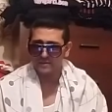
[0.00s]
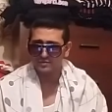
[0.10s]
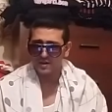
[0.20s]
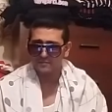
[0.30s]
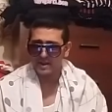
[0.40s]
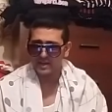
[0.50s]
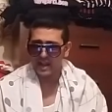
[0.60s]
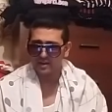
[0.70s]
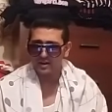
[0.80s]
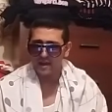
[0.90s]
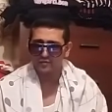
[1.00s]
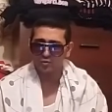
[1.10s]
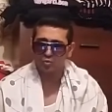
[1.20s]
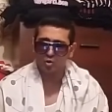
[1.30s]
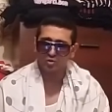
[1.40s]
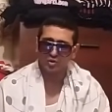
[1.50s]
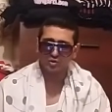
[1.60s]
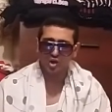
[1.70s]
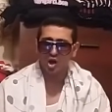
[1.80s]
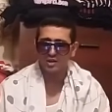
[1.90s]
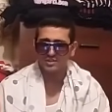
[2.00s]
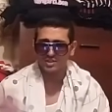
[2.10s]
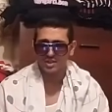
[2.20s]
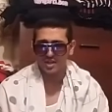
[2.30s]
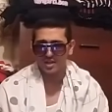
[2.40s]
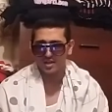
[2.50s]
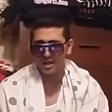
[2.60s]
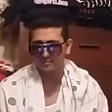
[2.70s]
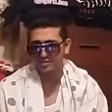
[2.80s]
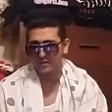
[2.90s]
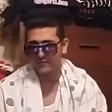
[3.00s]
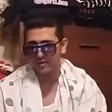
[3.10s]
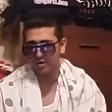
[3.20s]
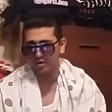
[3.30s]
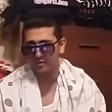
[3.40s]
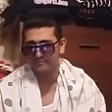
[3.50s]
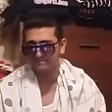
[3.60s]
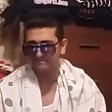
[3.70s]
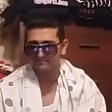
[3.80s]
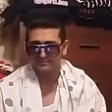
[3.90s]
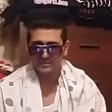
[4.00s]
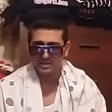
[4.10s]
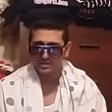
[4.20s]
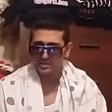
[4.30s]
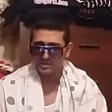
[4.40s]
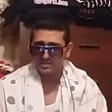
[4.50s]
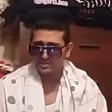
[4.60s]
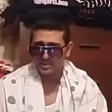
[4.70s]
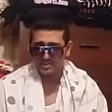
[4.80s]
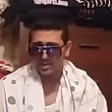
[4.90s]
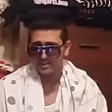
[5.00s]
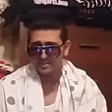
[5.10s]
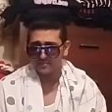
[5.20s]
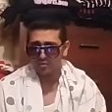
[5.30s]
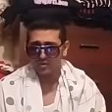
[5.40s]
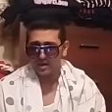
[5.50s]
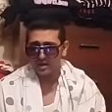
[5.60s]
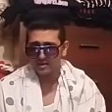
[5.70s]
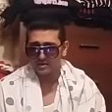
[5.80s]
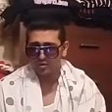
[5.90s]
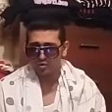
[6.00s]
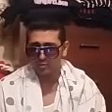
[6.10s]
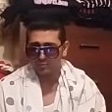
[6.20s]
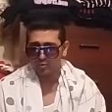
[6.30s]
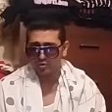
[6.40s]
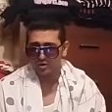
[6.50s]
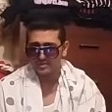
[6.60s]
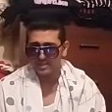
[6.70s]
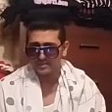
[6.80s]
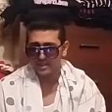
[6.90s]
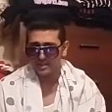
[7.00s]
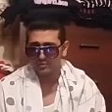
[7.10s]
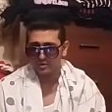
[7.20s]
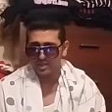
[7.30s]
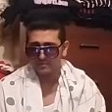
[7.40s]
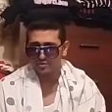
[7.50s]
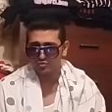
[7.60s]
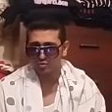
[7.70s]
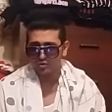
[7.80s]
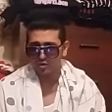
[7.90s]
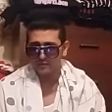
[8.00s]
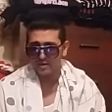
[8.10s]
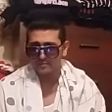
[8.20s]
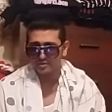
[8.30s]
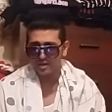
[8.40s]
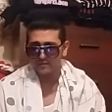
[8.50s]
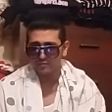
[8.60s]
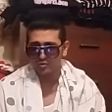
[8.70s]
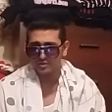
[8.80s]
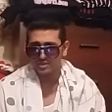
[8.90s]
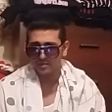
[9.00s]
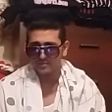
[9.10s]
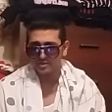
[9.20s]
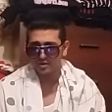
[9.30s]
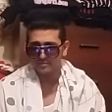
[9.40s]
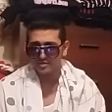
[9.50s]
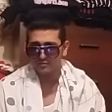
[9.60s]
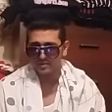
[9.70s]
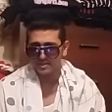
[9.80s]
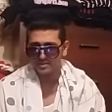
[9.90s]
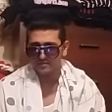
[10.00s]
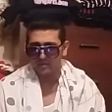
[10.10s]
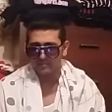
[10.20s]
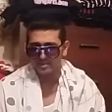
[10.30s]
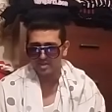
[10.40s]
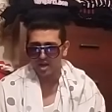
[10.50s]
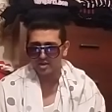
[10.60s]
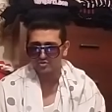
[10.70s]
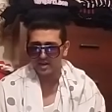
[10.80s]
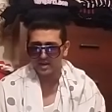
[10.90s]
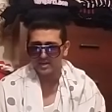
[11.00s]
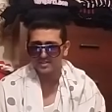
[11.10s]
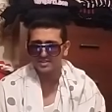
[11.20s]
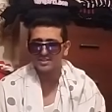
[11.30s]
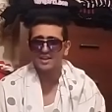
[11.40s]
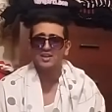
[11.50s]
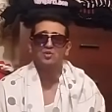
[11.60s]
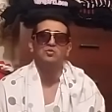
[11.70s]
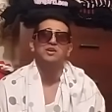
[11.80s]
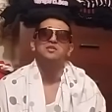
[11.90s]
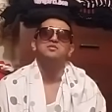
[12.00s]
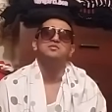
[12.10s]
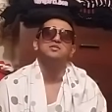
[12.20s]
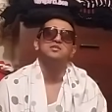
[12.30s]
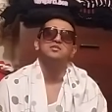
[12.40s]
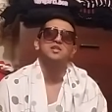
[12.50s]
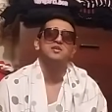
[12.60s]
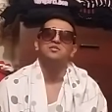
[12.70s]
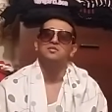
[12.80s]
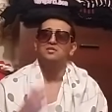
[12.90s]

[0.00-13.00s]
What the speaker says: MJF by count after Wardlow calls MJF. He chased him away, and Wardlow says that he will keep screwing over MJF and won't stop until MJF releases from his contract. Can he just say he quit? Like,